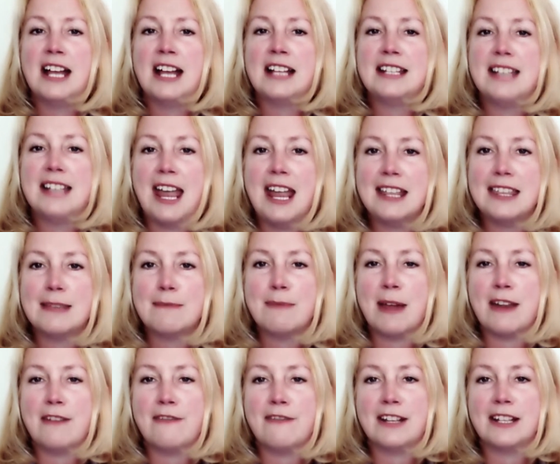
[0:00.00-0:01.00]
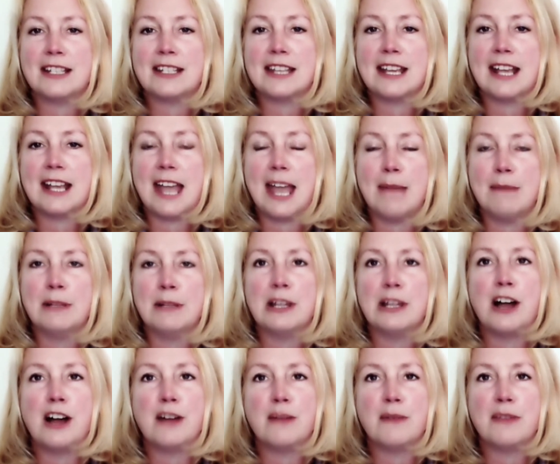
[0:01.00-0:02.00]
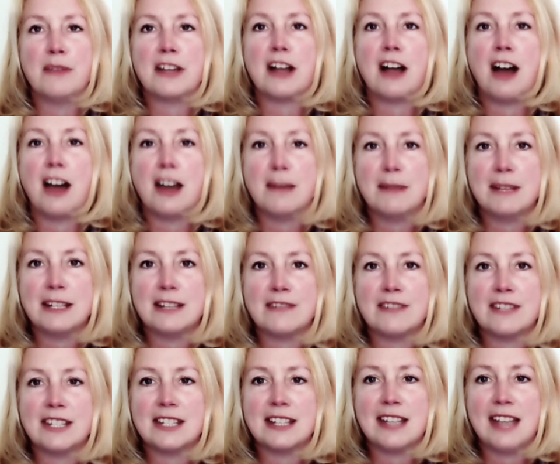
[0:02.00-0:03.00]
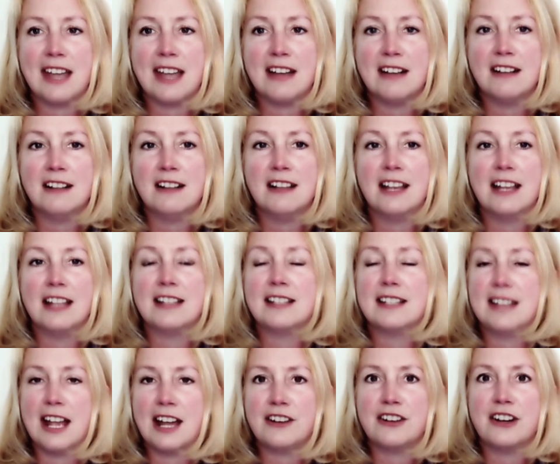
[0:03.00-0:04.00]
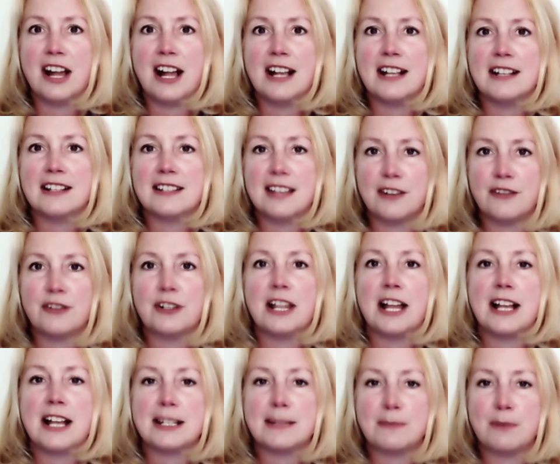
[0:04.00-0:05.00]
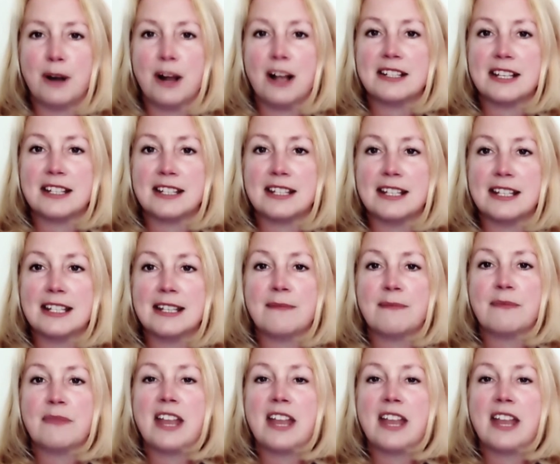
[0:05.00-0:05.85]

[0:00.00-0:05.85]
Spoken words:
take the benefits that came along with economies of scale and standardized, centralized processes.